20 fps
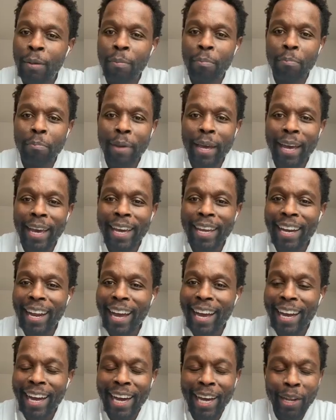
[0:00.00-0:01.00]
man i
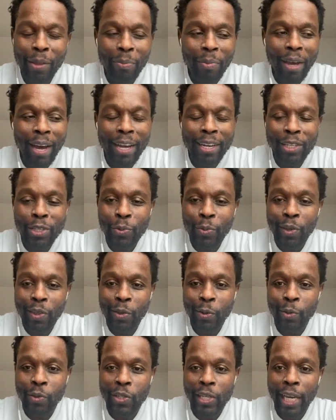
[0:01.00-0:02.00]
gotta be honest with you
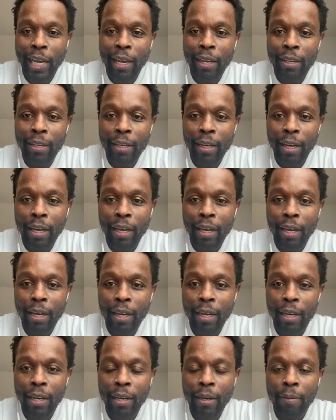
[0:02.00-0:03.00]
jay
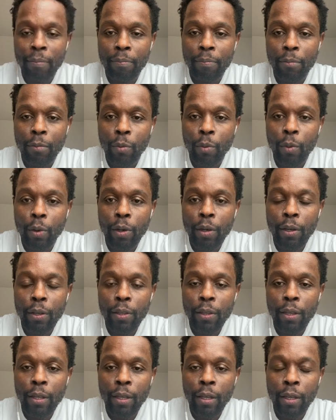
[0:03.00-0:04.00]
um one of
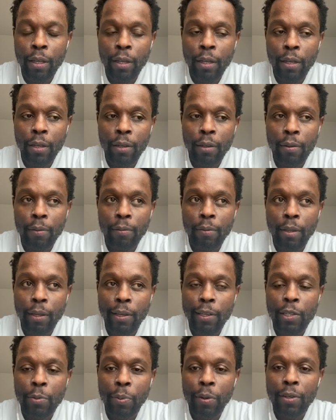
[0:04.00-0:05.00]
the the
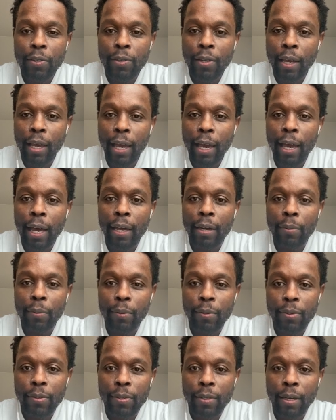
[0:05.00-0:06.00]
experience i had
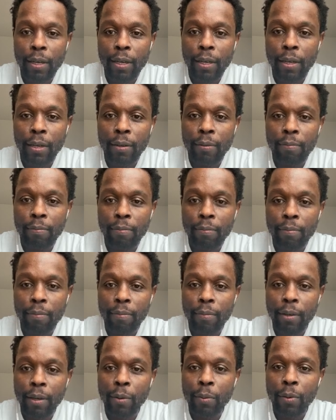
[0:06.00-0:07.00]
was uh
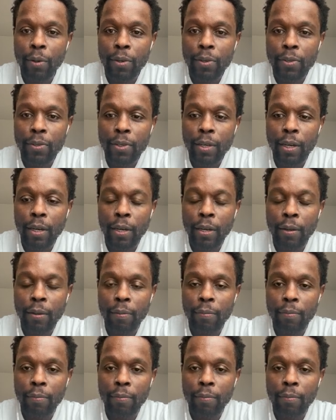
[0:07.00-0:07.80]
it was uh,